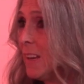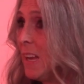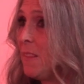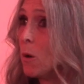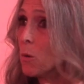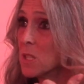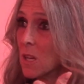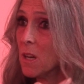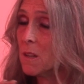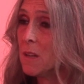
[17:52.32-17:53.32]
And there was
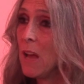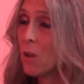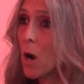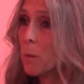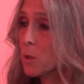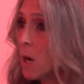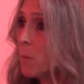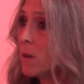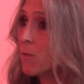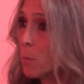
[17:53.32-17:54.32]
a helicopter
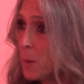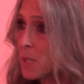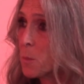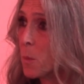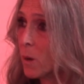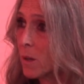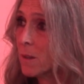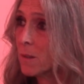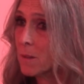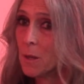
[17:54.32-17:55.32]
coming from Pittsburgh
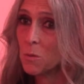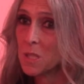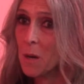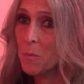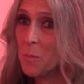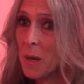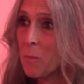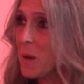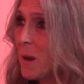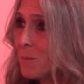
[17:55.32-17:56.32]
that was coming to pick
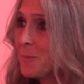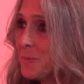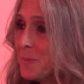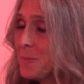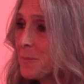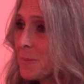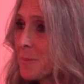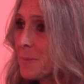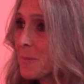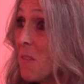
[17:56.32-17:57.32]
me up.
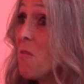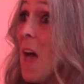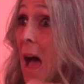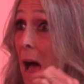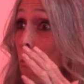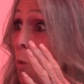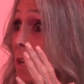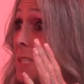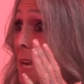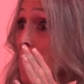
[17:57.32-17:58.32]
That
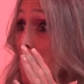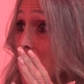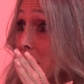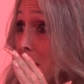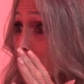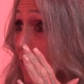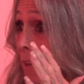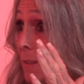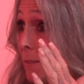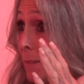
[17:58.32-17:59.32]
was an amazing
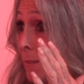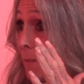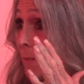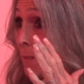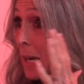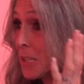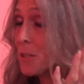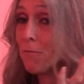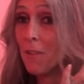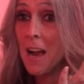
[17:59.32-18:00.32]
flight. I got
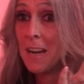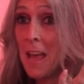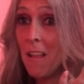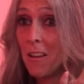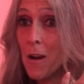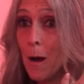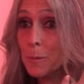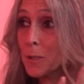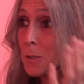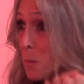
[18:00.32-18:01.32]
to fly in a
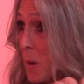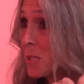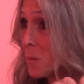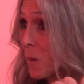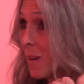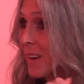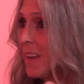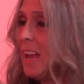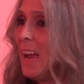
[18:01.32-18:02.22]
helicopter to Pittsburgh.